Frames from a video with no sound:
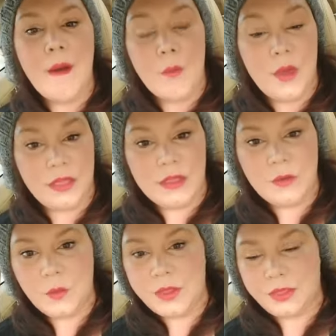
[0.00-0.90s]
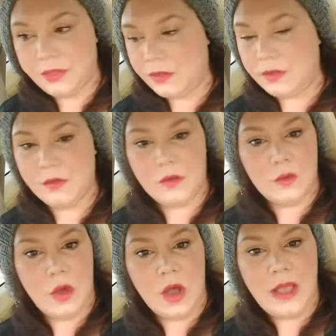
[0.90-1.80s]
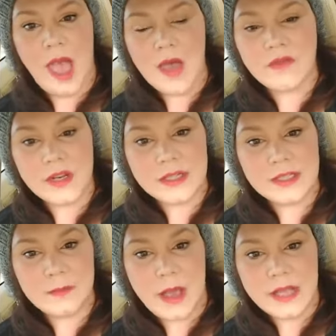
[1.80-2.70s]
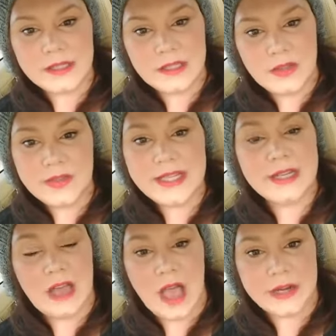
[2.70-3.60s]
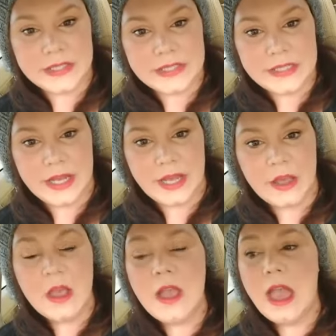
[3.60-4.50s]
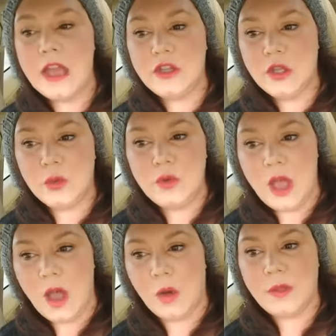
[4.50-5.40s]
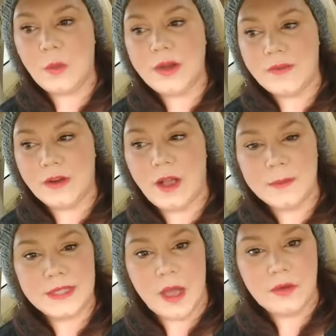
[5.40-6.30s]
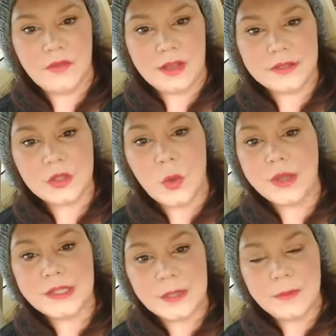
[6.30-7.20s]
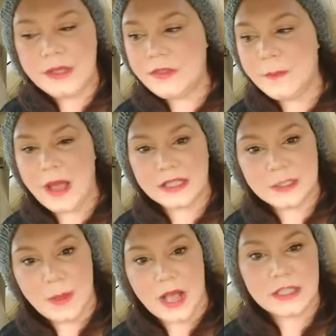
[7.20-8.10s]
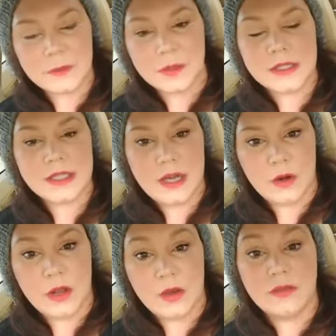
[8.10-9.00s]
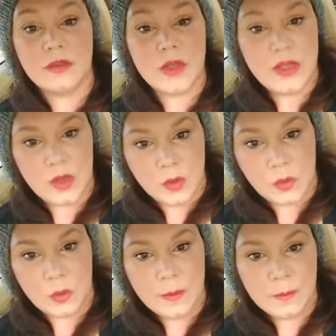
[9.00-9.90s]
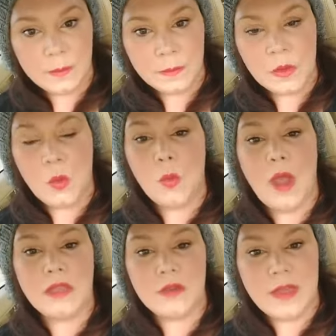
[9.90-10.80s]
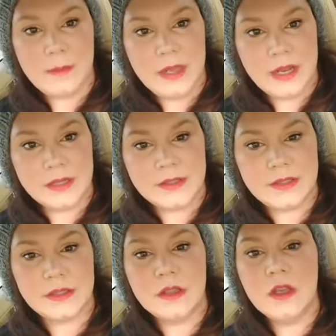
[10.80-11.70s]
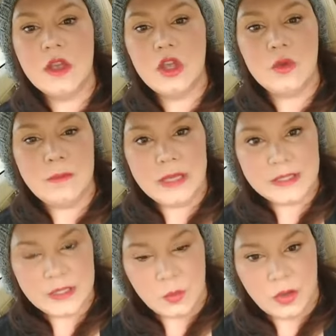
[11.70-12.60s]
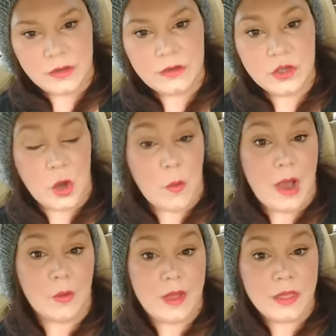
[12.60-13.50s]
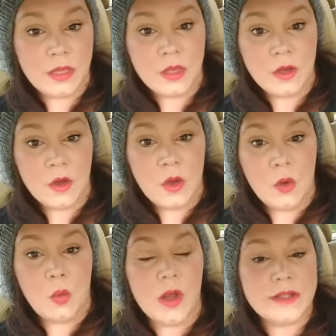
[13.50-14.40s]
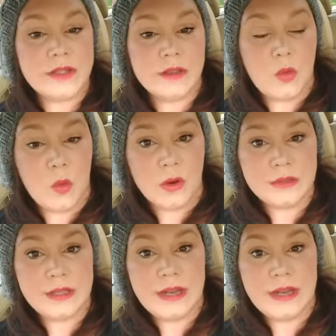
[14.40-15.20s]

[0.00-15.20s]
with confidence and positivity and honesty, and you know that whatever comes out of it is going to be the best possible scenario for you. Whether that means you meet someone to go out with once the quarantine